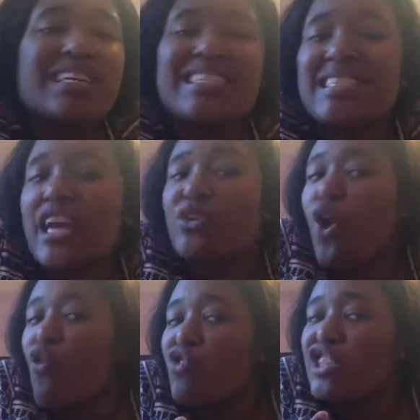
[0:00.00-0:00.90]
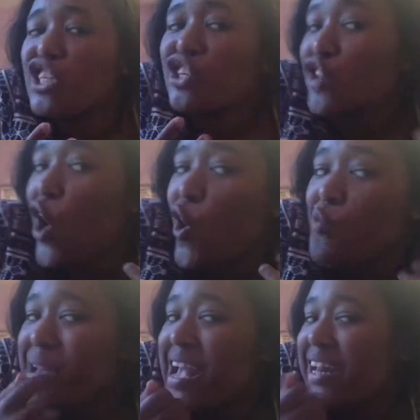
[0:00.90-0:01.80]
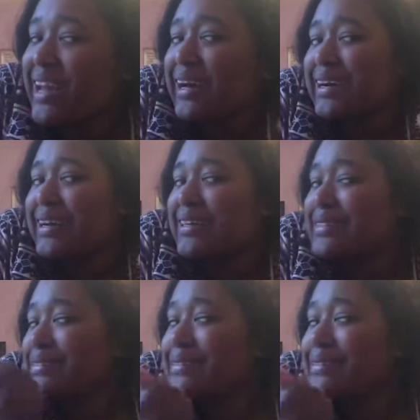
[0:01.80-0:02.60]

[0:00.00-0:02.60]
because it's like, you don't really know me, like,